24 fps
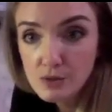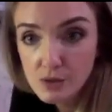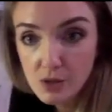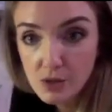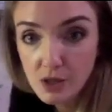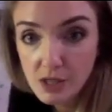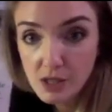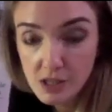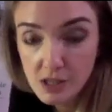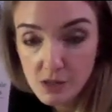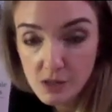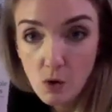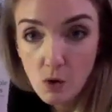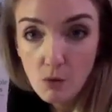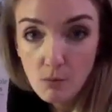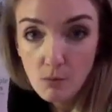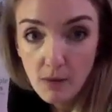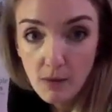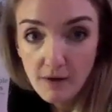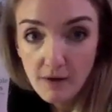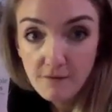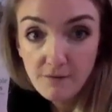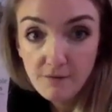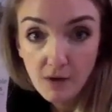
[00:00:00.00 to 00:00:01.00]
Cookidoo on
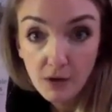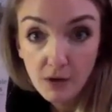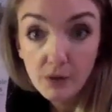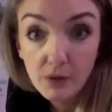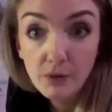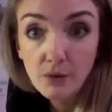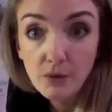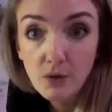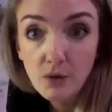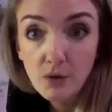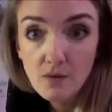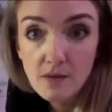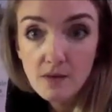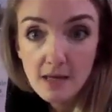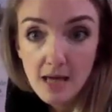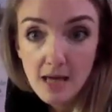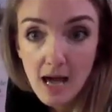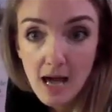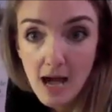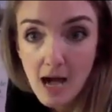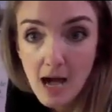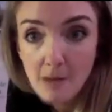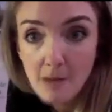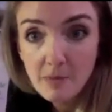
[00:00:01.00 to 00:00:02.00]
my phone on the
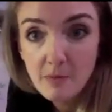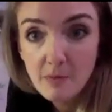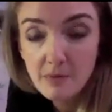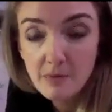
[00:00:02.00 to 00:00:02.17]
app,